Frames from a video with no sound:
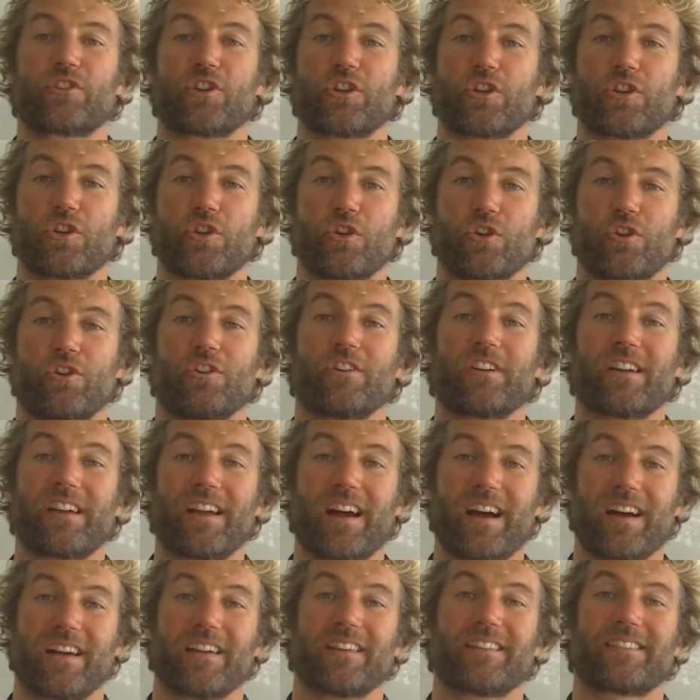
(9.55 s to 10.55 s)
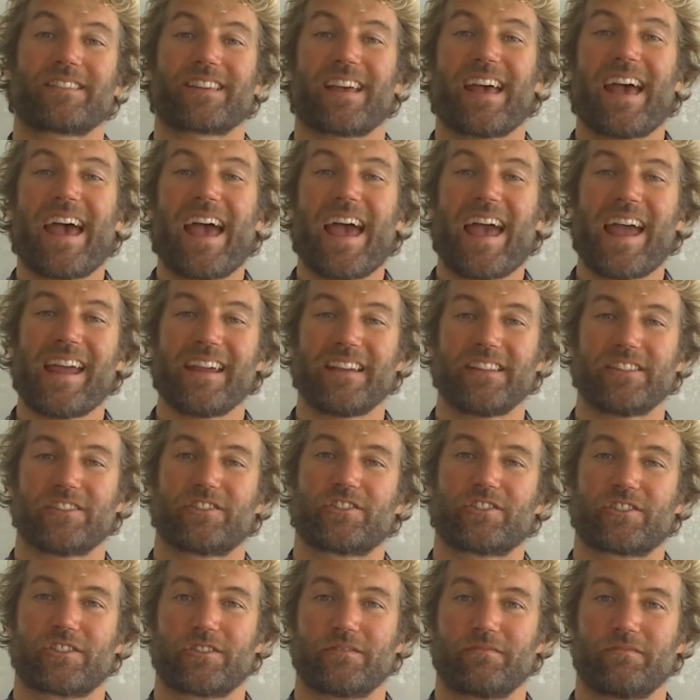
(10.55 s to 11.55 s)
that your kite
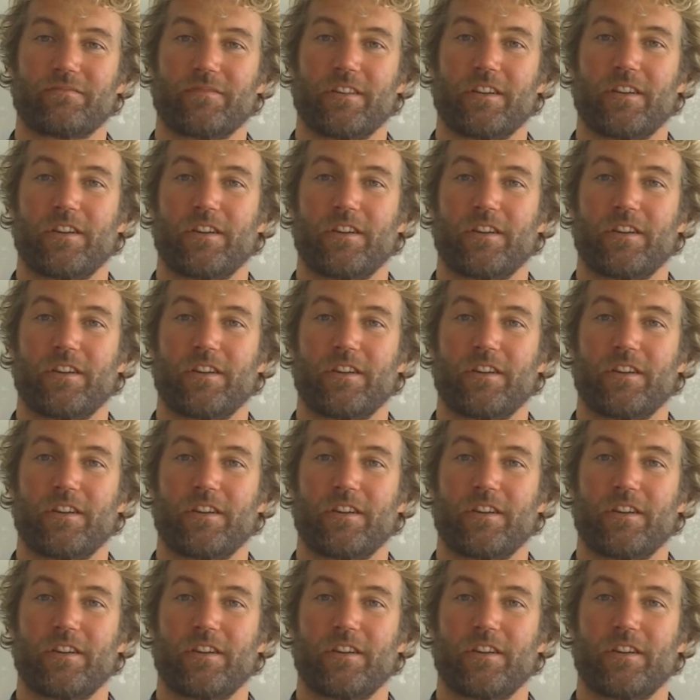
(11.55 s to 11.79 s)
hates.